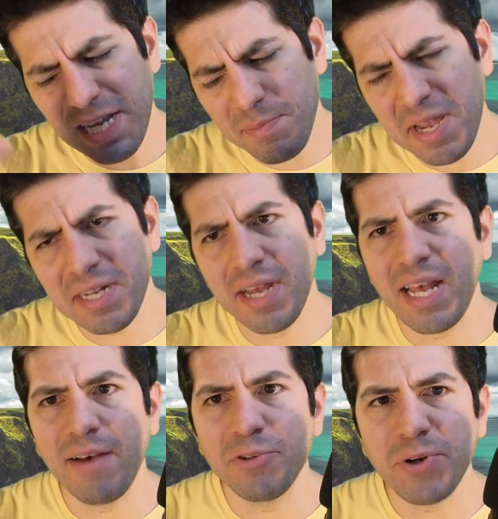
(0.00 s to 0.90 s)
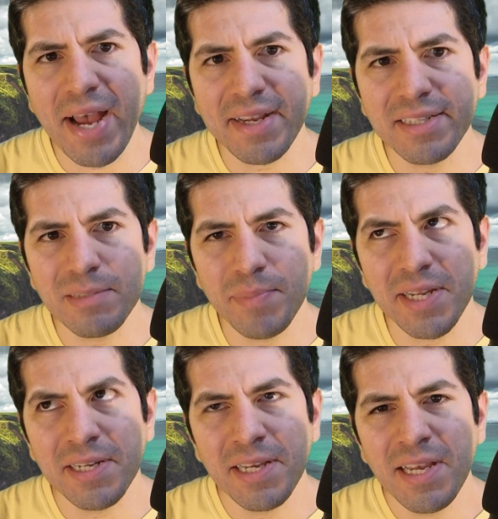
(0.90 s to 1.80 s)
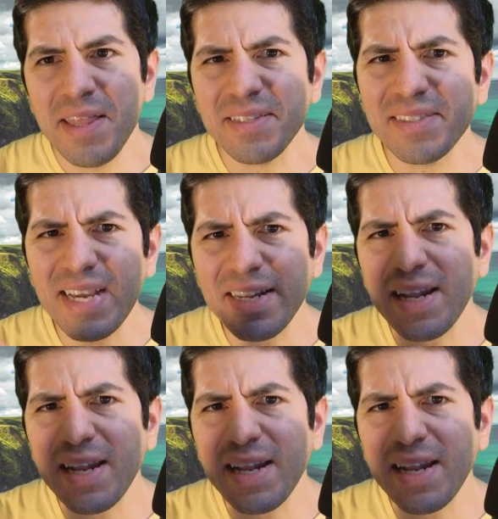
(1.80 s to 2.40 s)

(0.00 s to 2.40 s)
may not have dragons, but the second